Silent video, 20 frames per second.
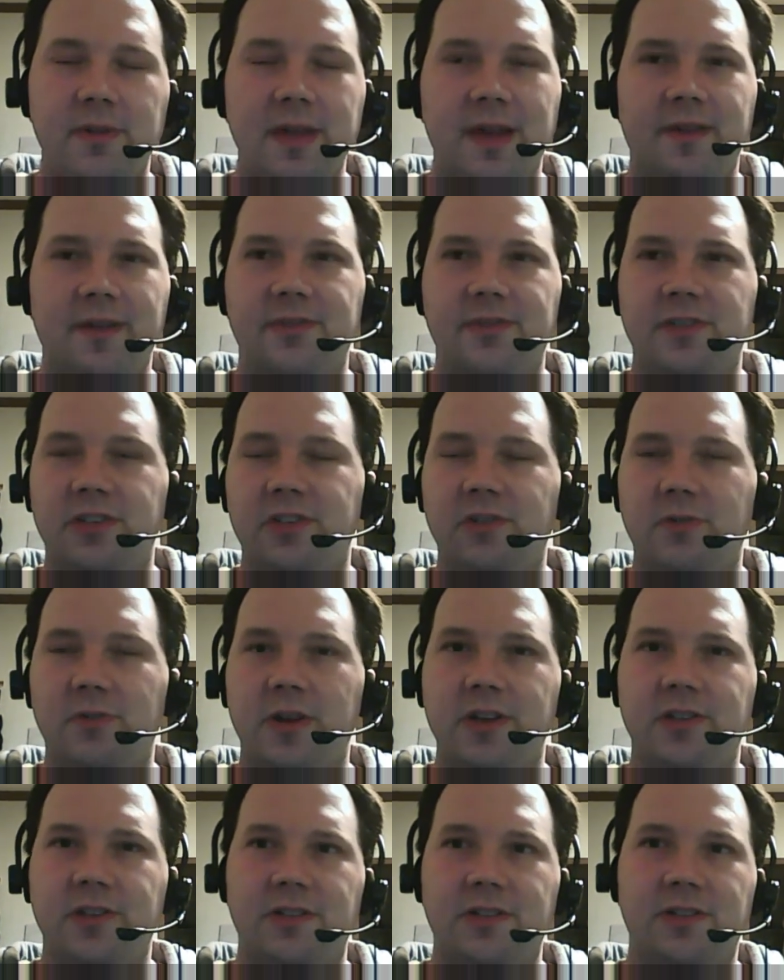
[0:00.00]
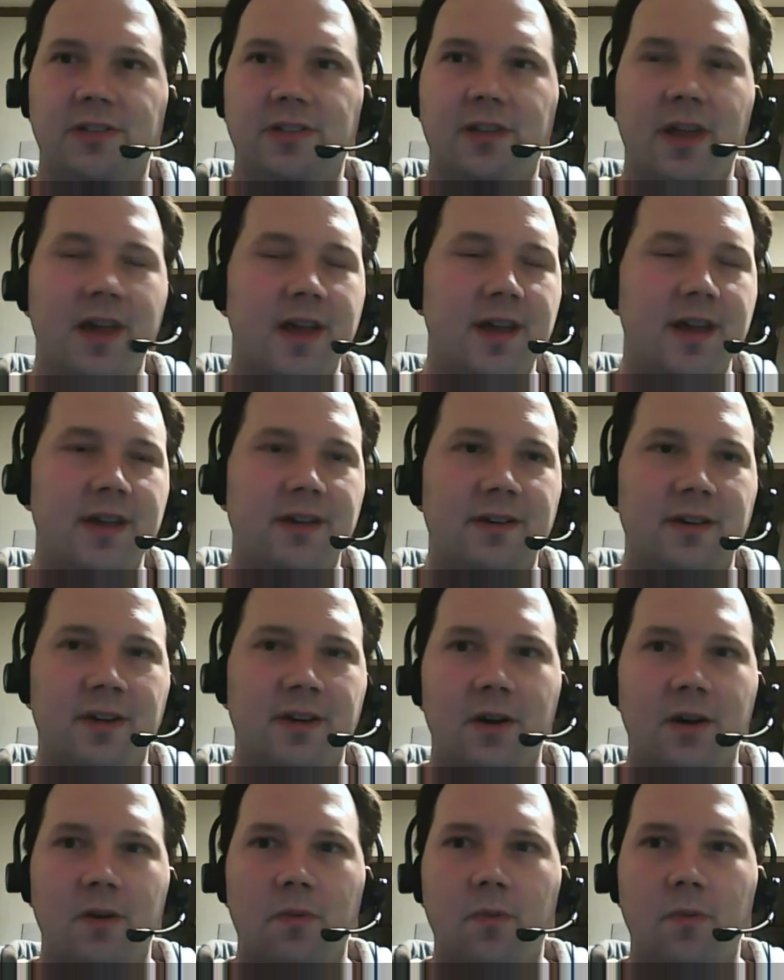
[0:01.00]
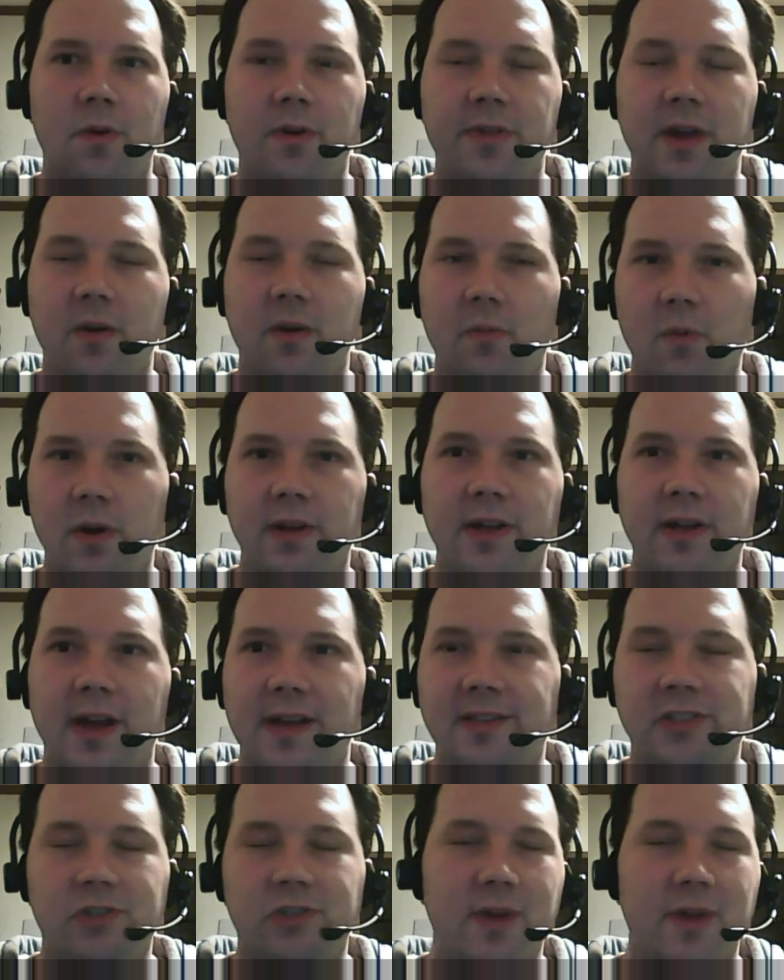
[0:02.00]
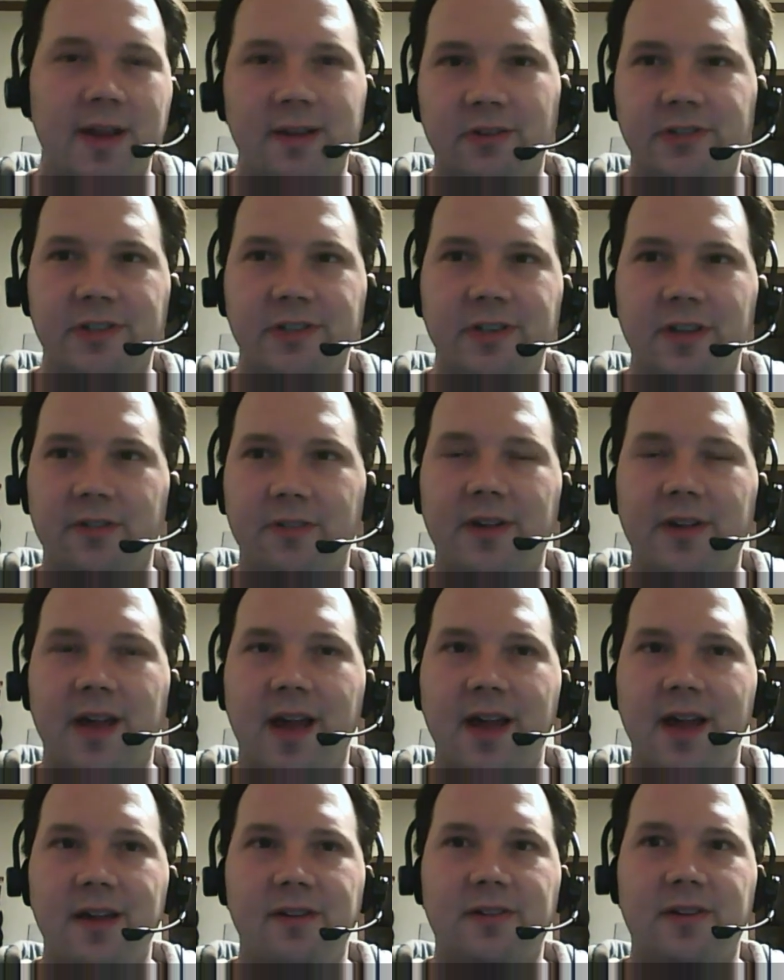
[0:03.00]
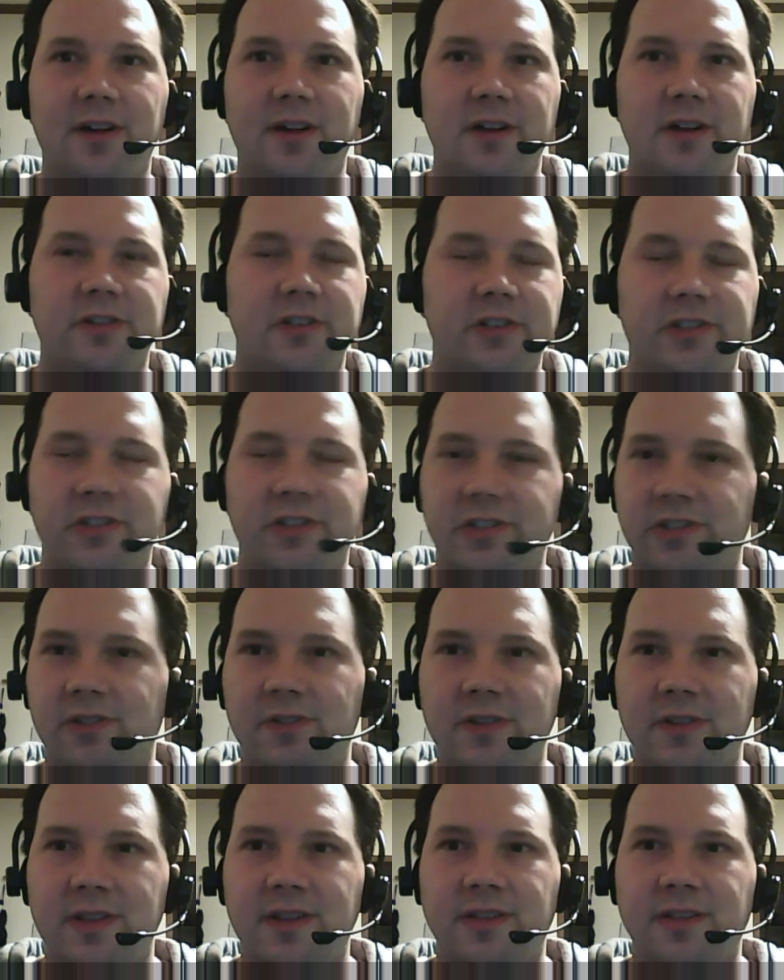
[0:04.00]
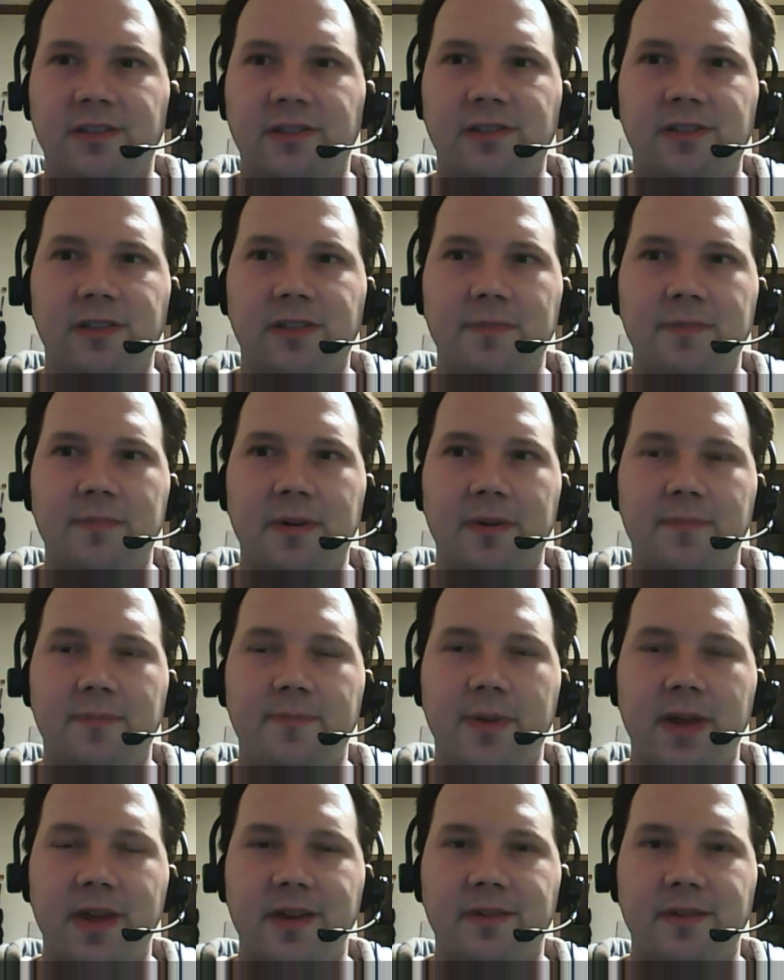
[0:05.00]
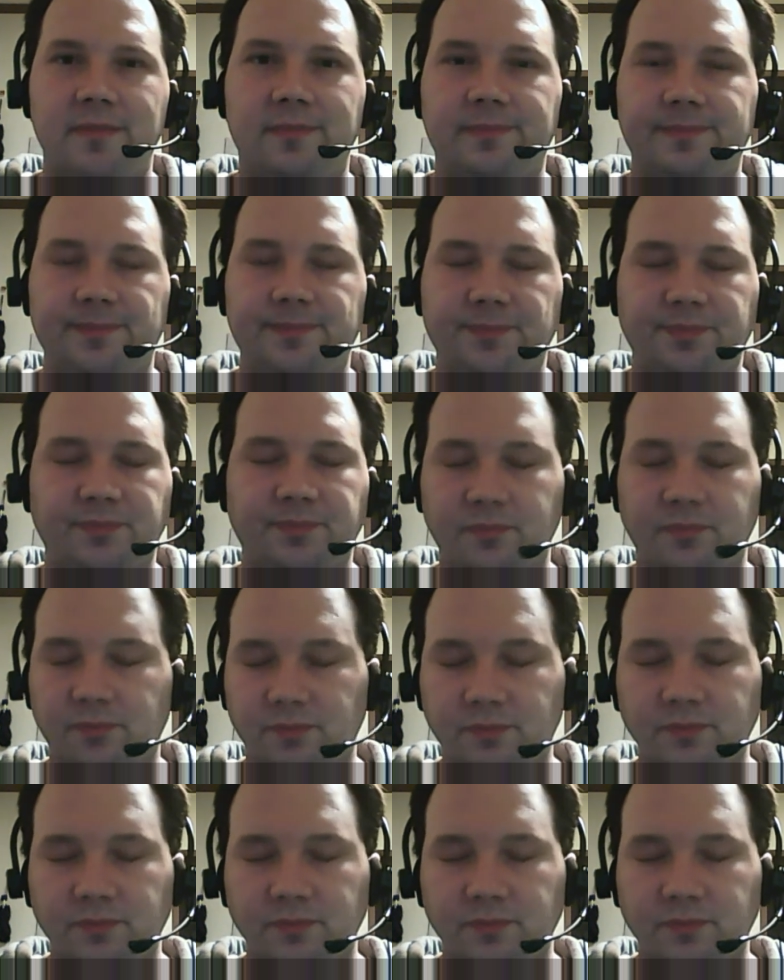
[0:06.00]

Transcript: Well, we have situations like where that one guy strangles another guy unconscious just so that he can sleep in a bed.